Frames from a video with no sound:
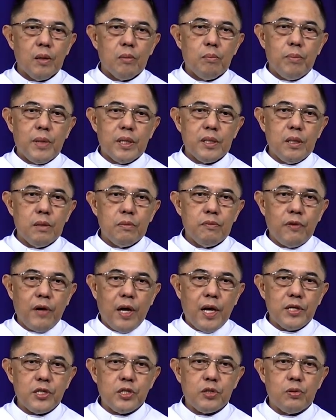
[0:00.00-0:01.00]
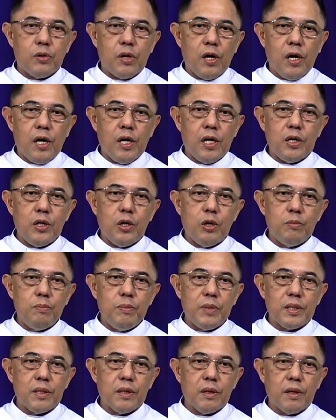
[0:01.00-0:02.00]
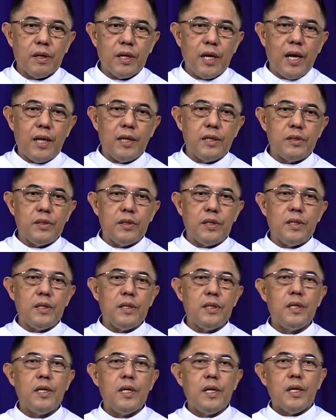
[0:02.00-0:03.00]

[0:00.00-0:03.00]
but the vast rock of materiality